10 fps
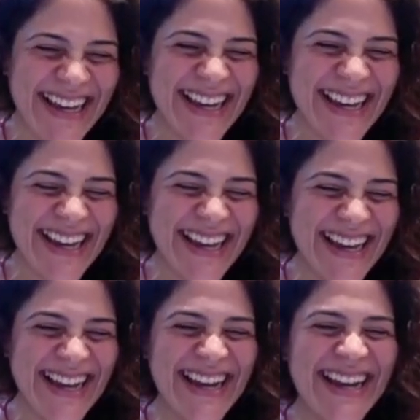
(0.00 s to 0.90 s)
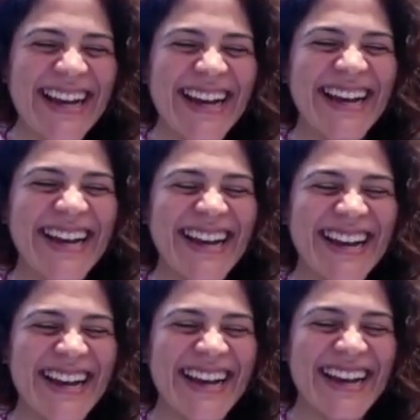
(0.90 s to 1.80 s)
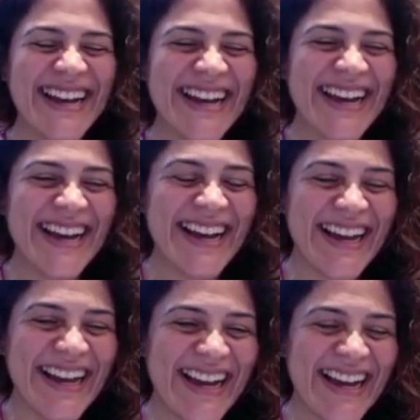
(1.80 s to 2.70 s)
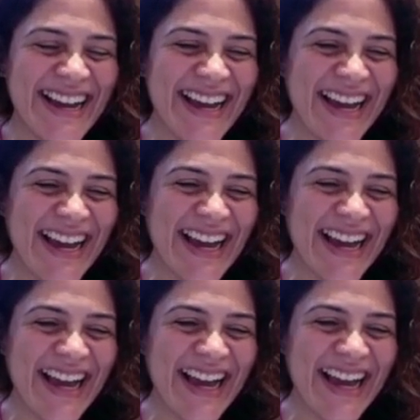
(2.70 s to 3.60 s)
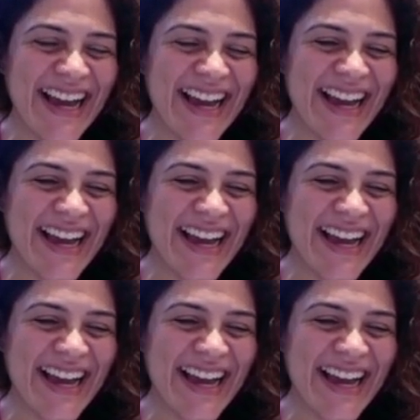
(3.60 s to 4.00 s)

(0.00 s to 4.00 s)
(not speaking)